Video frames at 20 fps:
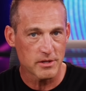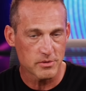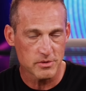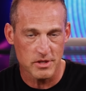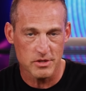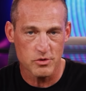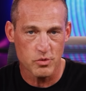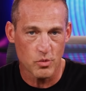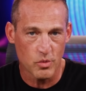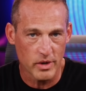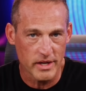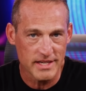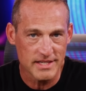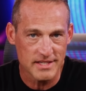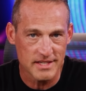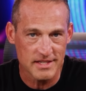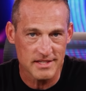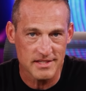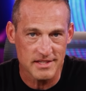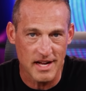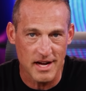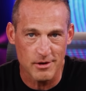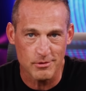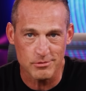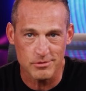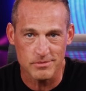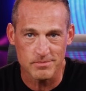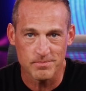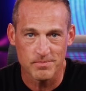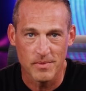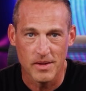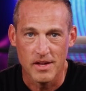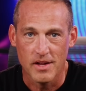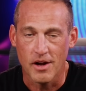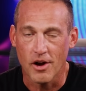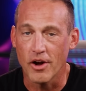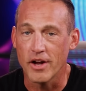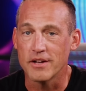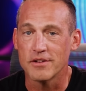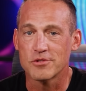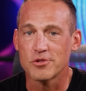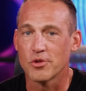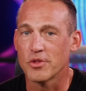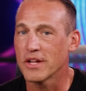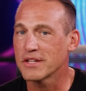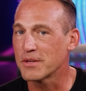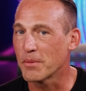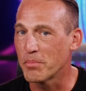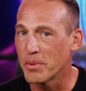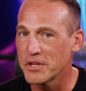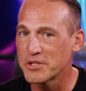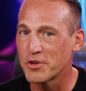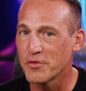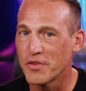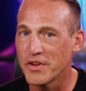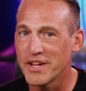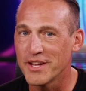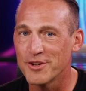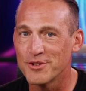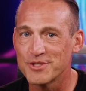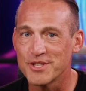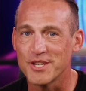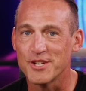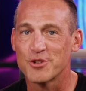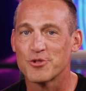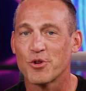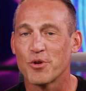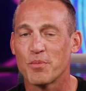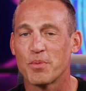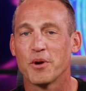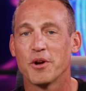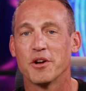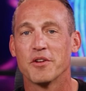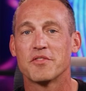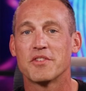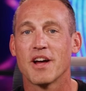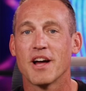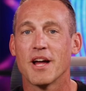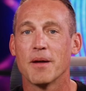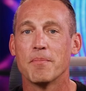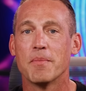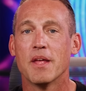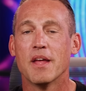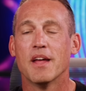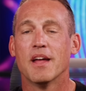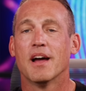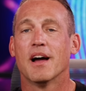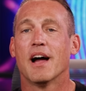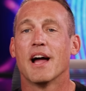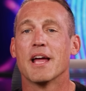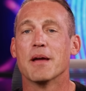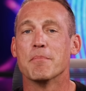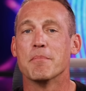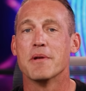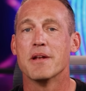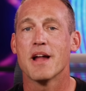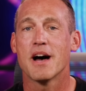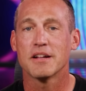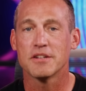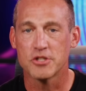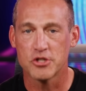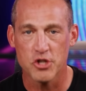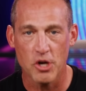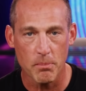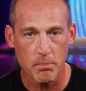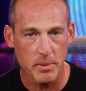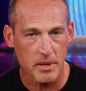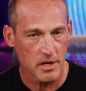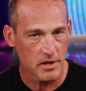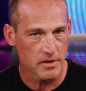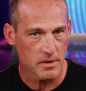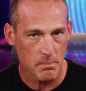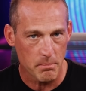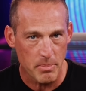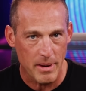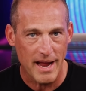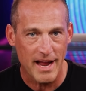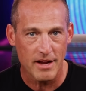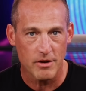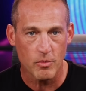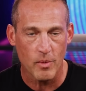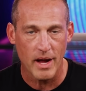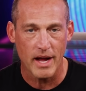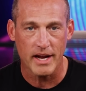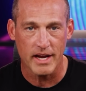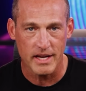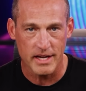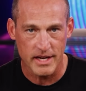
was at twenty-six thousand. All right, so that's a bunch of videos in a short period of time. I am not jumping on the bandwagon in